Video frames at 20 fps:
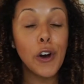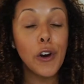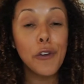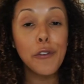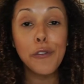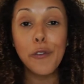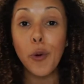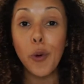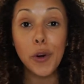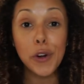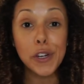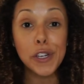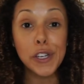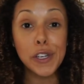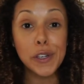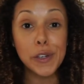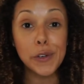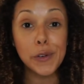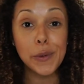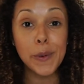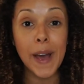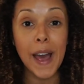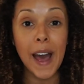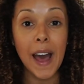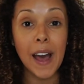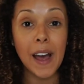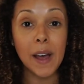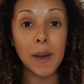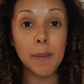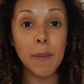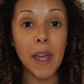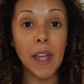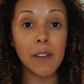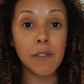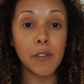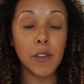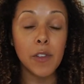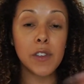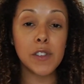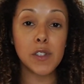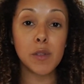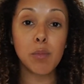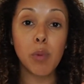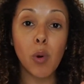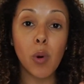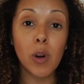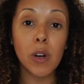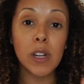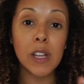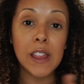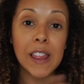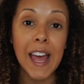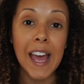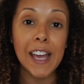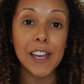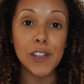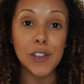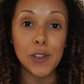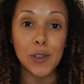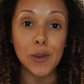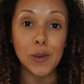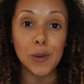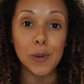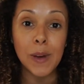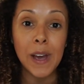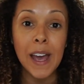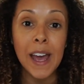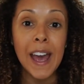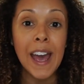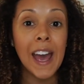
for you and for the support that you